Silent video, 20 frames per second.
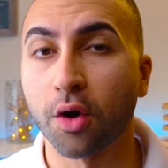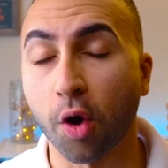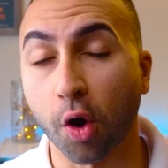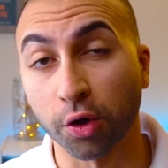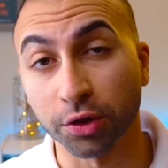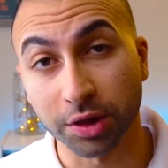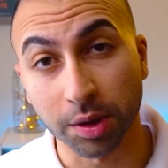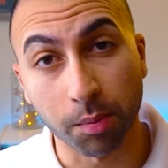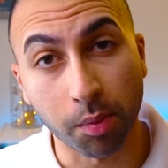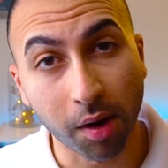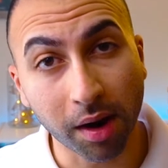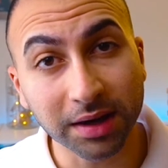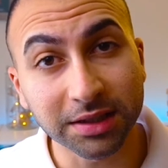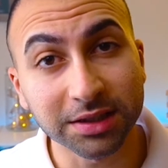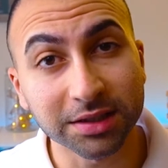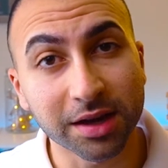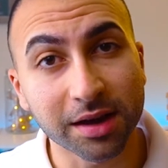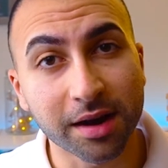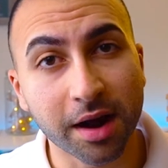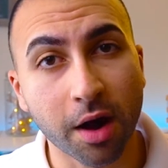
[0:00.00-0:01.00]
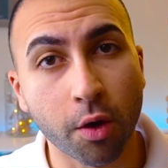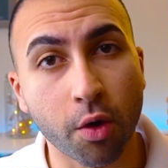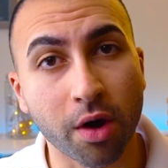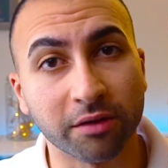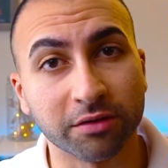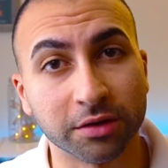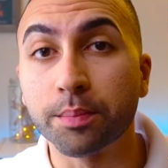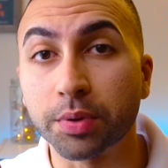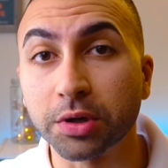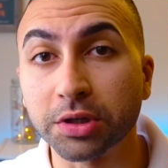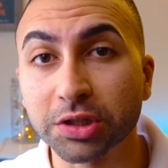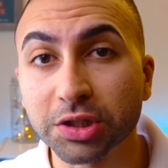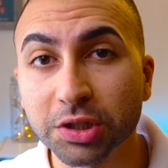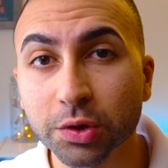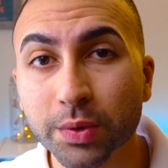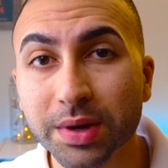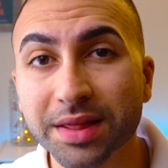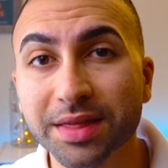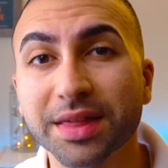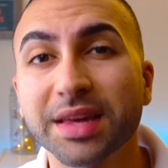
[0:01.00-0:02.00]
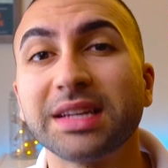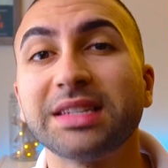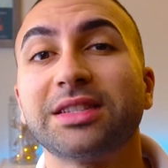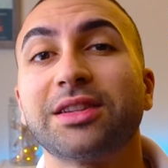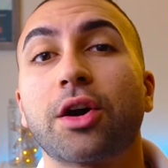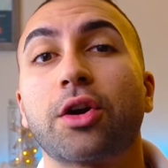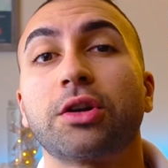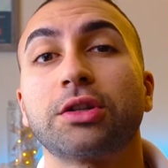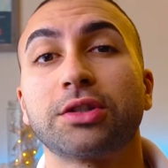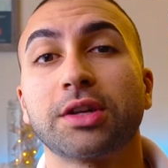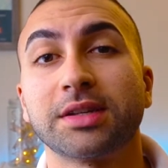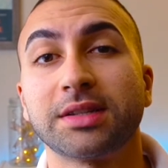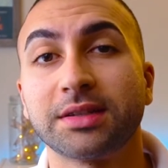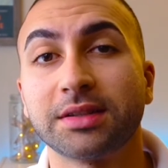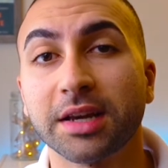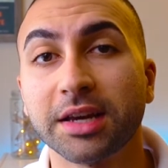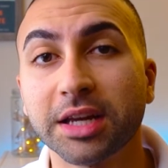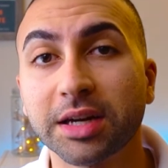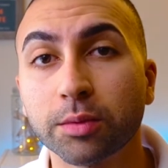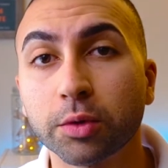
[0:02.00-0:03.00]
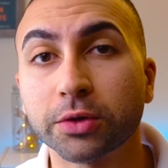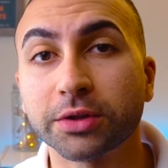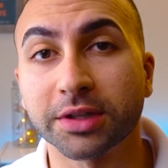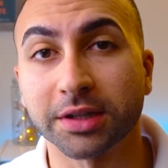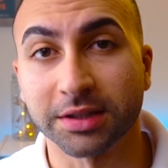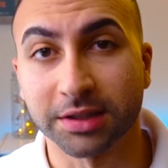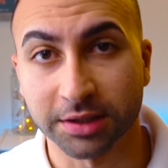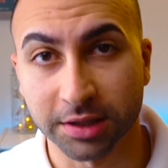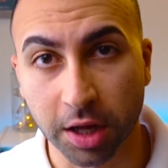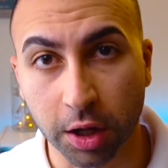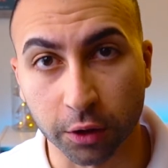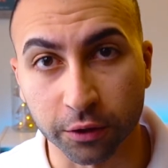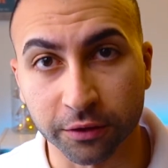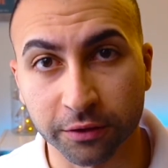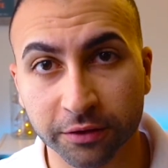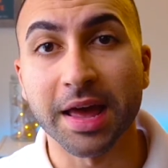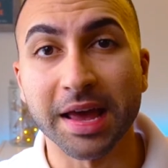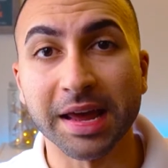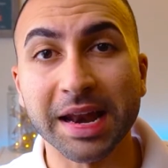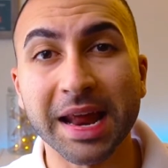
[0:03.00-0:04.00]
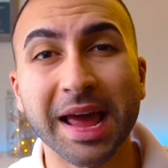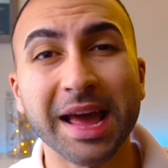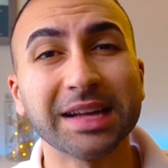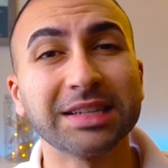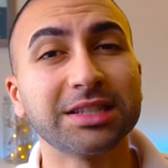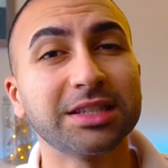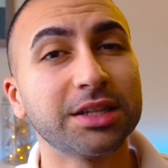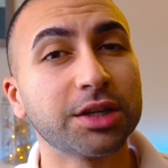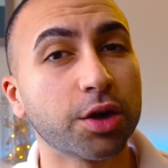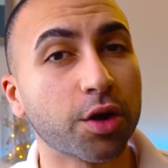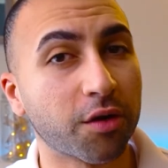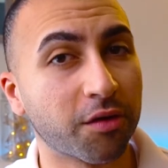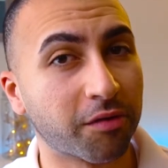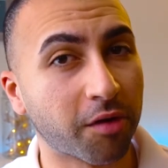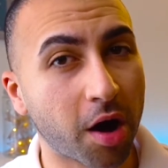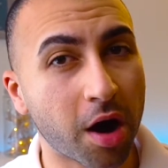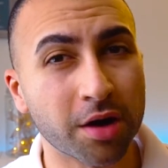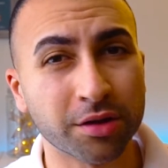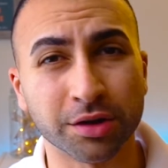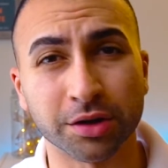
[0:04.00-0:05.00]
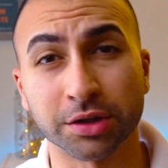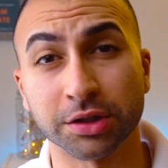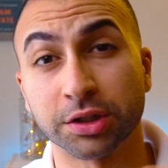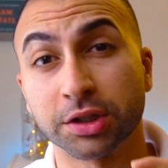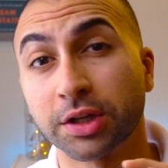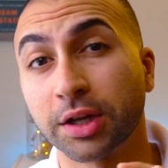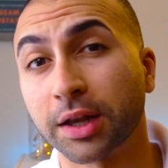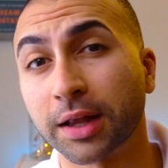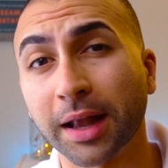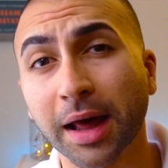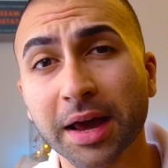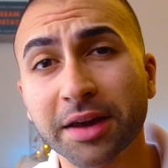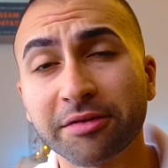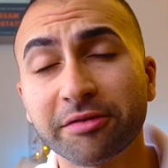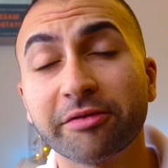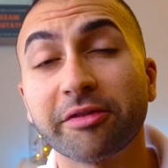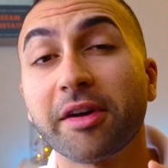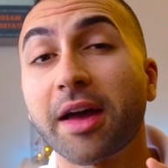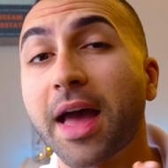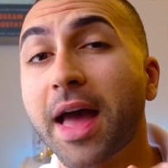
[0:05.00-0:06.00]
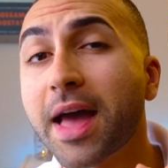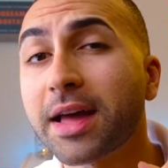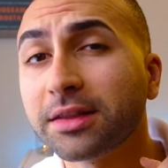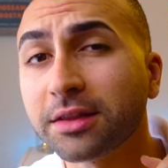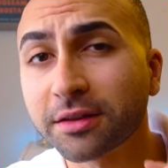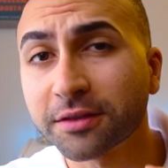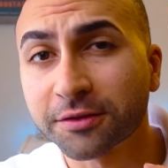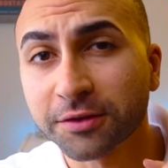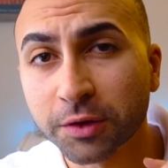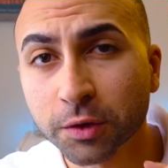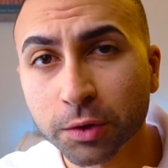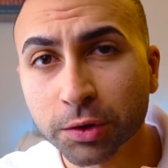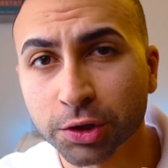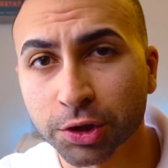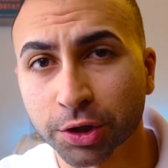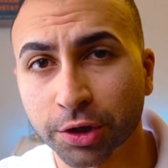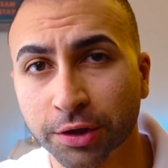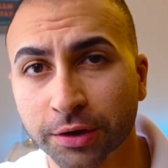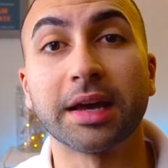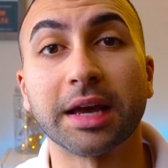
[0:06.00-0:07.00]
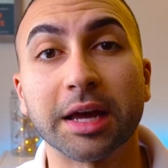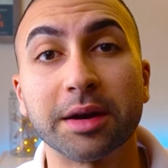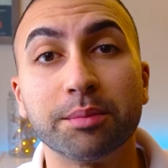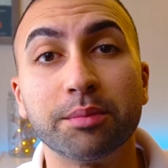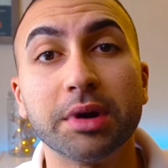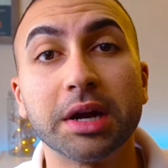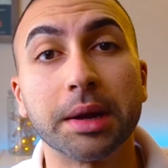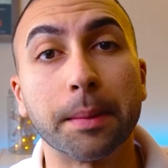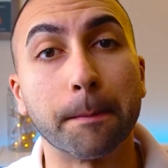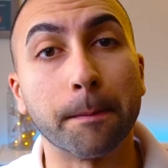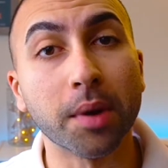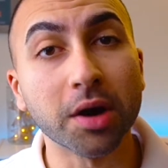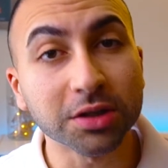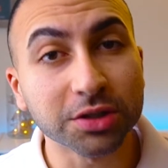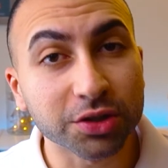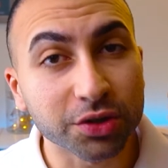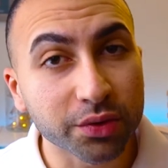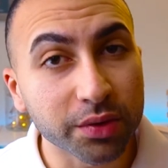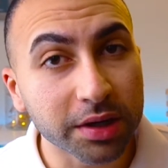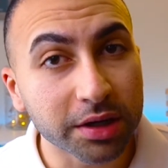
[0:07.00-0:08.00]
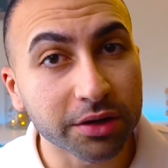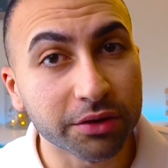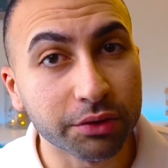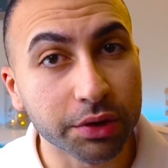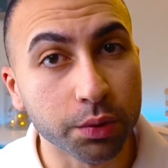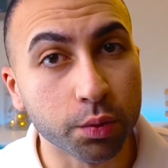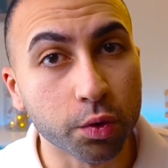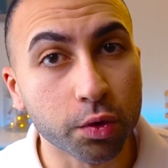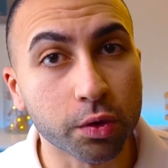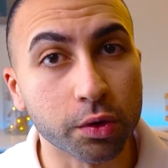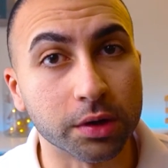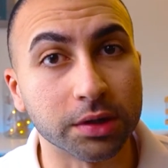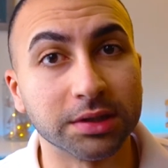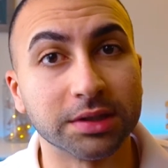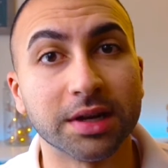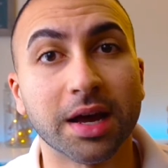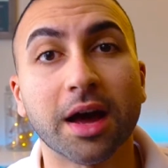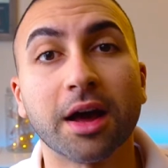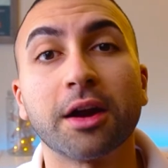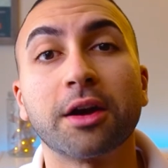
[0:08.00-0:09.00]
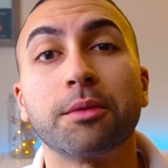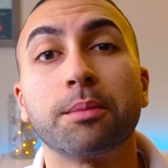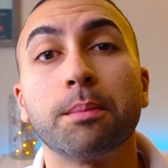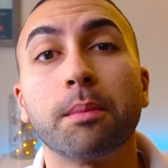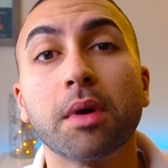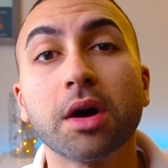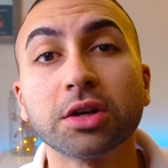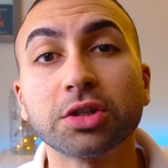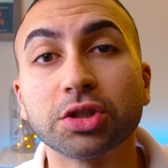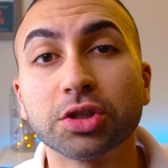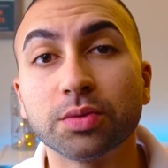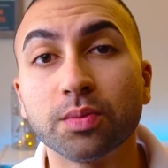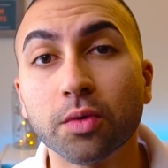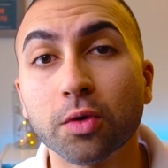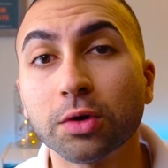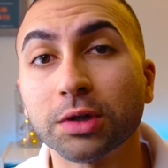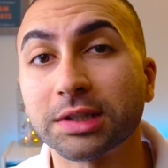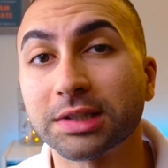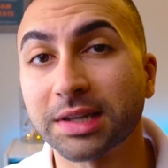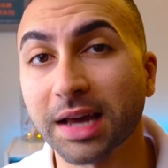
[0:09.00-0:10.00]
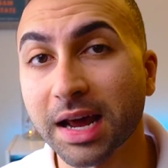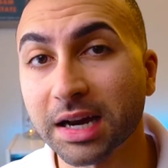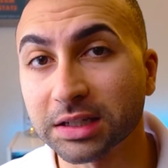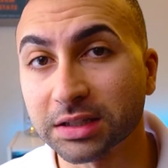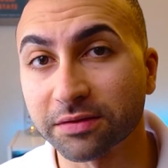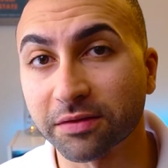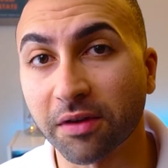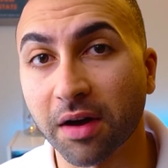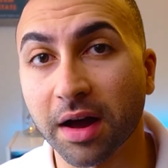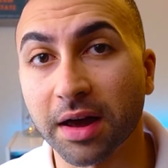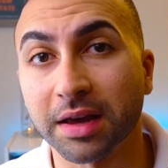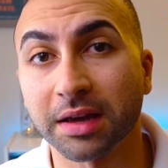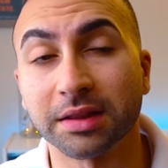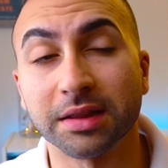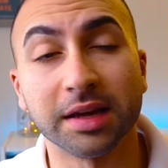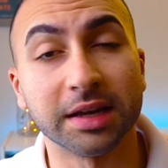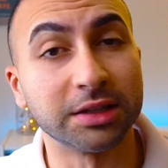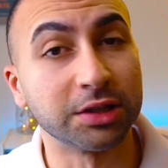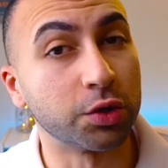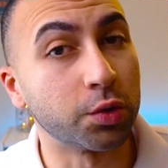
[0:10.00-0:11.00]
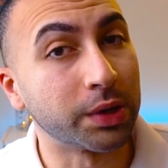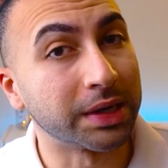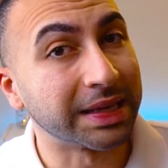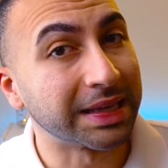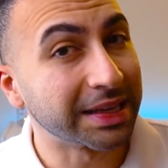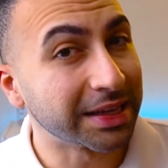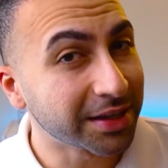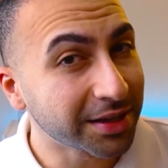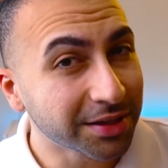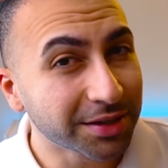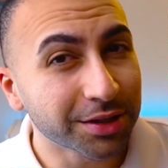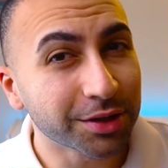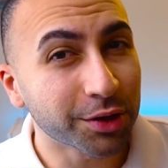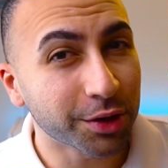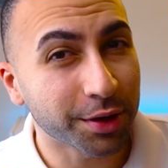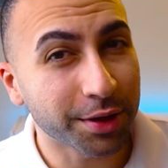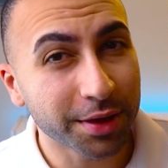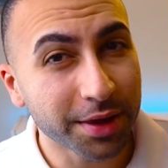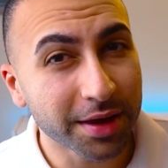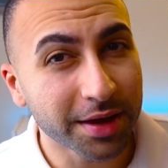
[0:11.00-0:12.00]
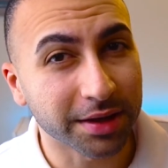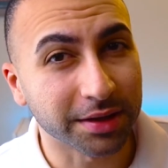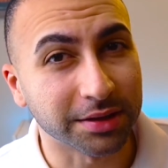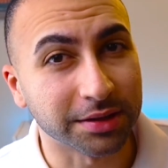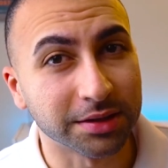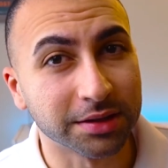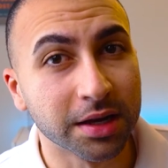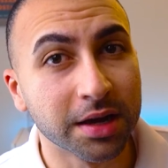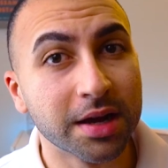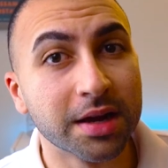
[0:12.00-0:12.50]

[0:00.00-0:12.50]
On the bright side, however, pursuing things that are sustainable to self, enhancing of others, life, and the future can bring much greater rewards and are much more satisfying than doing easier things